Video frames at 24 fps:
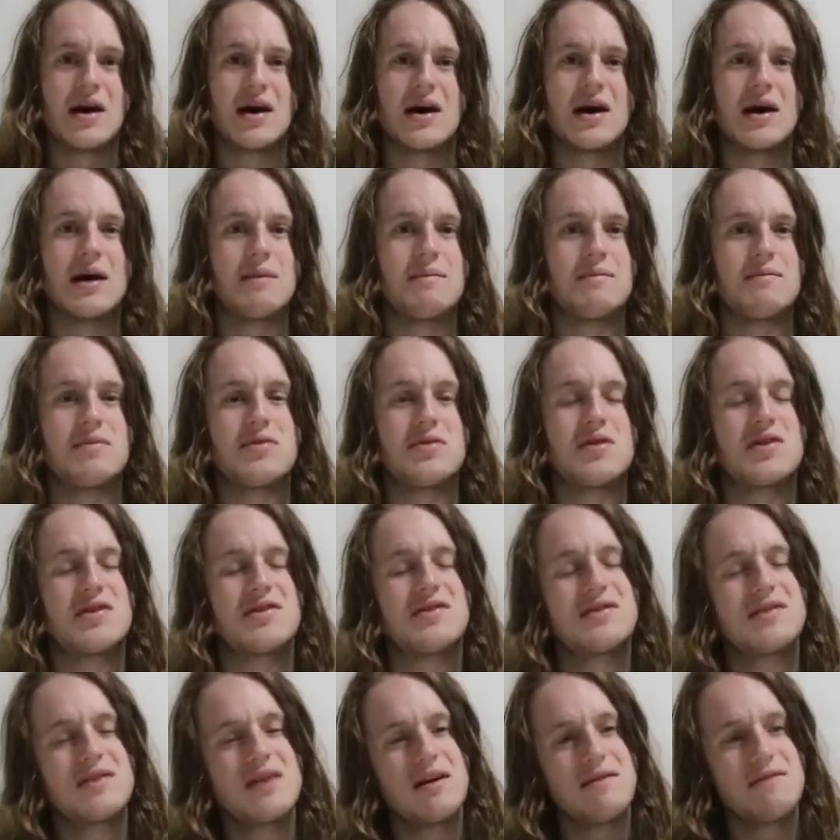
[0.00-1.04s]
The
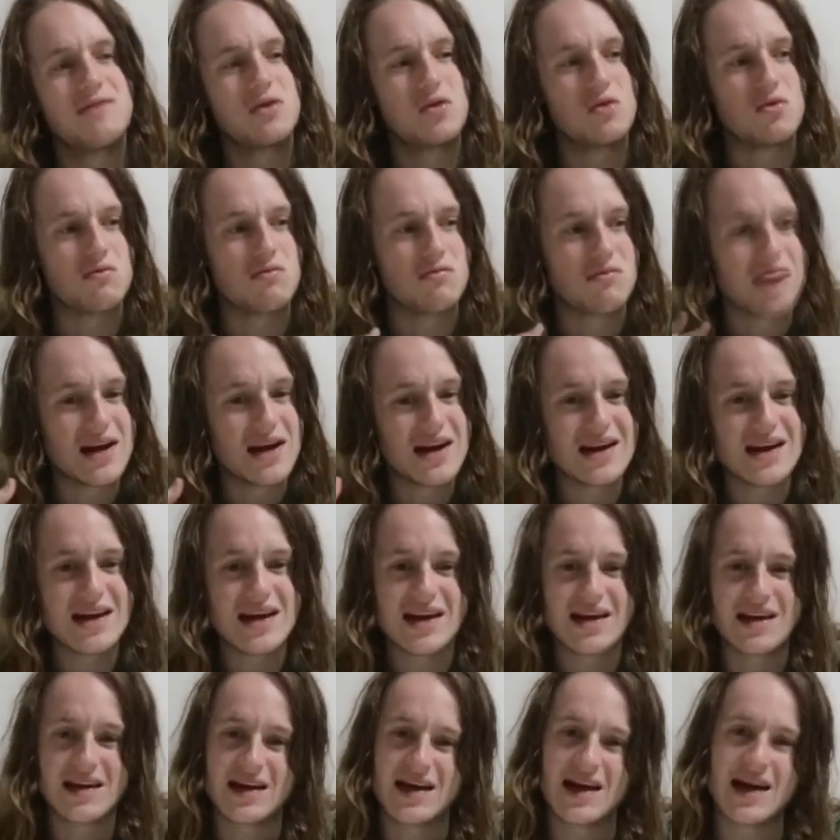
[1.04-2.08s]
stuff you're
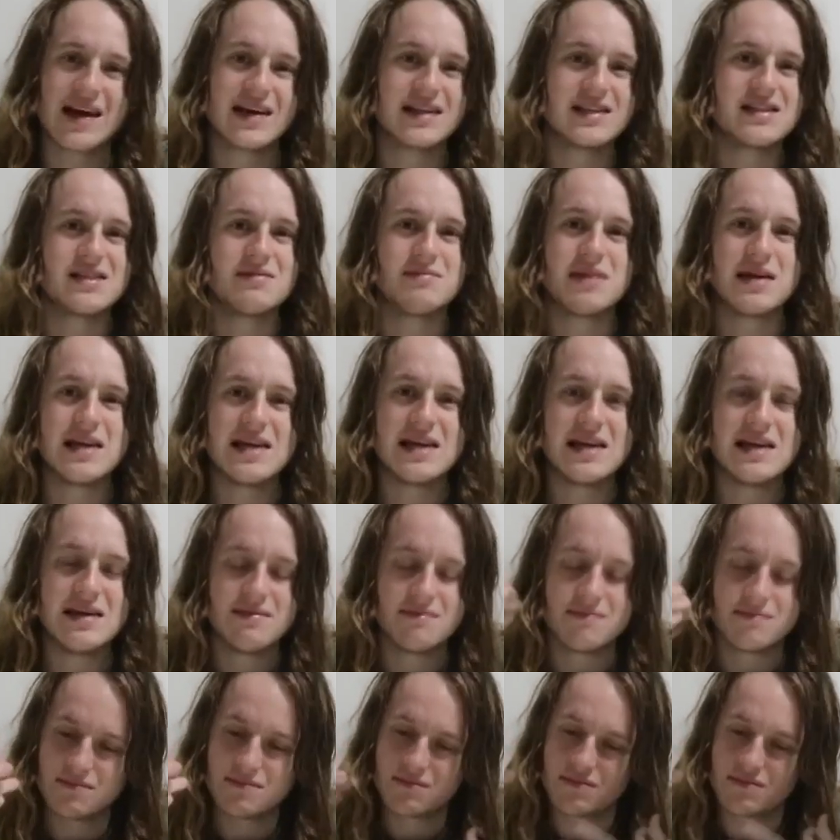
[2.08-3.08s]
reading had to be,